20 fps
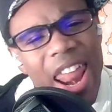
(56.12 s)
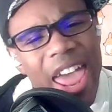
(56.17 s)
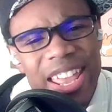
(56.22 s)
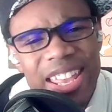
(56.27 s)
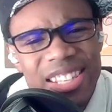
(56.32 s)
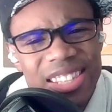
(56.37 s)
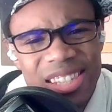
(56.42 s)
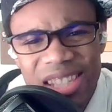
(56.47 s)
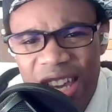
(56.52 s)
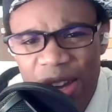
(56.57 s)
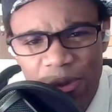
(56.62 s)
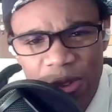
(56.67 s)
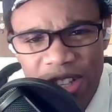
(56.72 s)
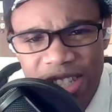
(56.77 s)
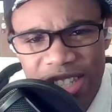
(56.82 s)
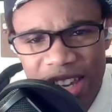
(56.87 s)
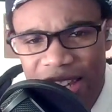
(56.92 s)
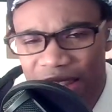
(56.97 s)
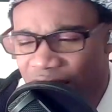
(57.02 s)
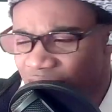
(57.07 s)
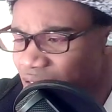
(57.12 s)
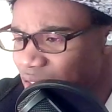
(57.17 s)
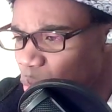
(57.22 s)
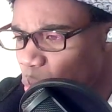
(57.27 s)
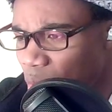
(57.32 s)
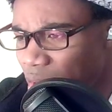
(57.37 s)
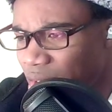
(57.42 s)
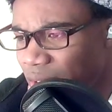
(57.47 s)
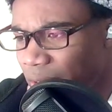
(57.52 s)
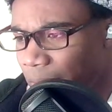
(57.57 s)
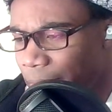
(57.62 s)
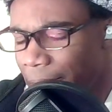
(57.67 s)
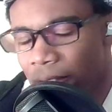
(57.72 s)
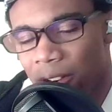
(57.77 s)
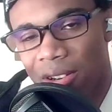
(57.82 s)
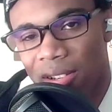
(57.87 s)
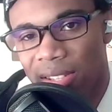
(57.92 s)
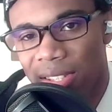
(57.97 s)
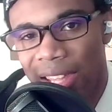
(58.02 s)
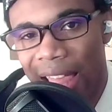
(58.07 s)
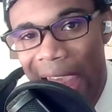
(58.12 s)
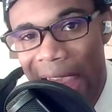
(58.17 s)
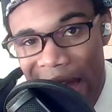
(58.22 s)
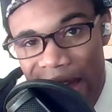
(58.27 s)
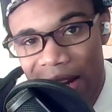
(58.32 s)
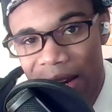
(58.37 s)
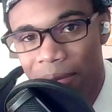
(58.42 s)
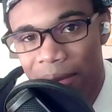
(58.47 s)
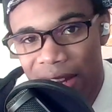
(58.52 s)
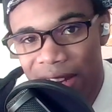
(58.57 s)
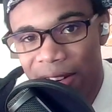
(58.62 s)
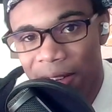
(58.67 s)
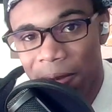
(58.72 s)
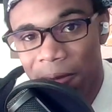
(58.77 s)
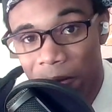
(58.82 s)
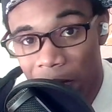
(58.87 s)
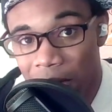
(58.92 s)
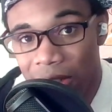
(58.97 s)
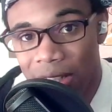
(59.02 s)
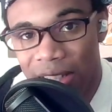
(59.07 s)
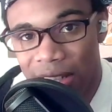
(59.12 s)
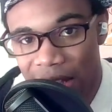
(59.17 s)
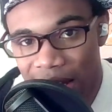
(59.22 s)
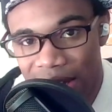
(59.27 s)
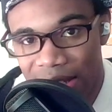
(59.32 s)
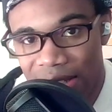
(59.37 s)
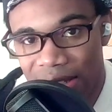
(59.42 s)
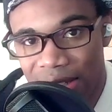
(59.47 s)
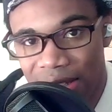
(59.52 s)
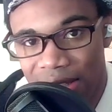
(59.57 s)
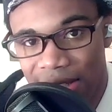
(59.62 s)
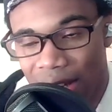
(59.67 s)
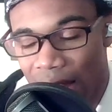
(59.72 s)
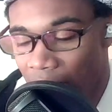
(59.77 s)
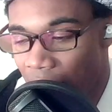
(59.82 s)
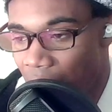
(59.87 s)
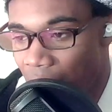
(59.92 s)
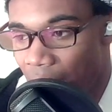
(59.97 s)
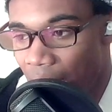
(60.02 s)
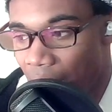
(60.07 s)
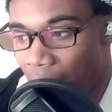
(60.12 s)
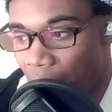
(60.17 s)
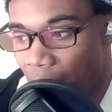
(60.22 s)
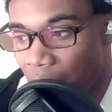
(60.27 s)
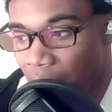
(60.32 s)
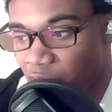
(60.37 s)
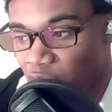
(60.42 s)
I can safely say this is one of the first animated first kisses I